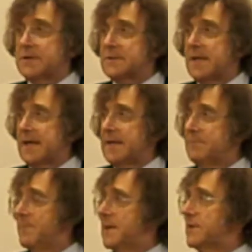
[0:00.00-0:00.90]
The
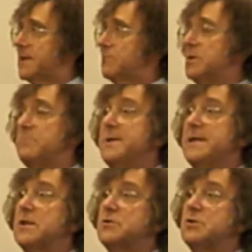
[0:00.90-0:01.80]
second method would
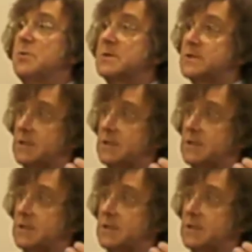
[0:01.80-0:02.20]
be to do a